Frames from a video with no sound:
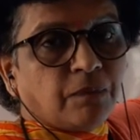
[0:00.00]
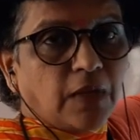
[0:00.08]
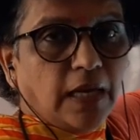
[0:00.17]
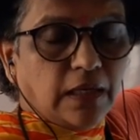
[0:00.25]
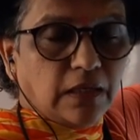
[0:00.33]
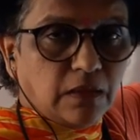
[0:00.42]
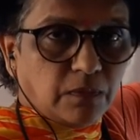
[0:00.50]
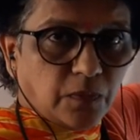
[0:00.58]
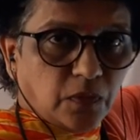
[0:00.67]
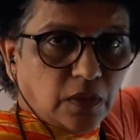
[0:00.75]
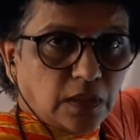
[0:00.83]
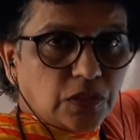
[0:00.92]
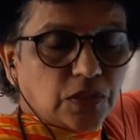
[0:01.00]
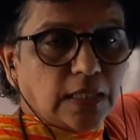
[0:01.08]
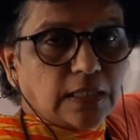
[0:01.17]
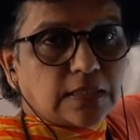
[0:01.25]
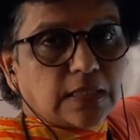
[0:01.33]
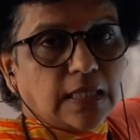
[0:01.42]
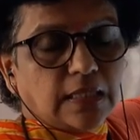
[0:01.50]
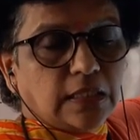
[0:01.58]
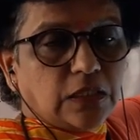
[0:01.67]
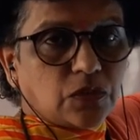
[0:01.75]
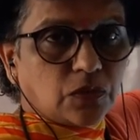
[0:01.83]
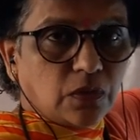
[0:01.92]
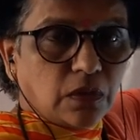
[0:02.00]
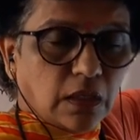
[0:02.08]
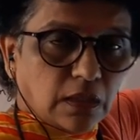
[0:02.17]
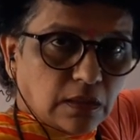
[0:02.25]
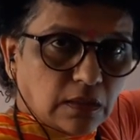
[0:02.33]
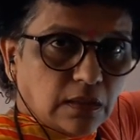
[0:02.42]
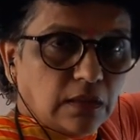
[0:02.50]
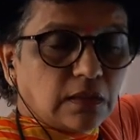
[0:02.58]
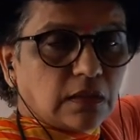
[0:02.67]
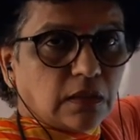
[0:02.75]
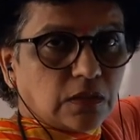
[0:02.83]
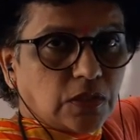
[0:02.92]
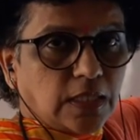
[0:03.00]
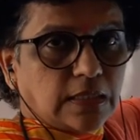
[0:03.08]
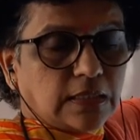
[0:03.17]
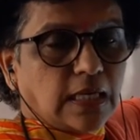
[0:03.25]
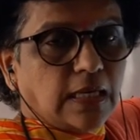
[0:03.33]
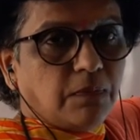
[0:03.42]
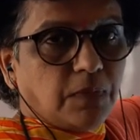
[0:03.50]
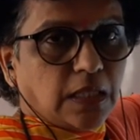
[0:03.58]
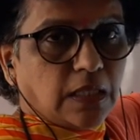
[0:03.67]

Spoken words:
and bonus shares are issued, other shares are be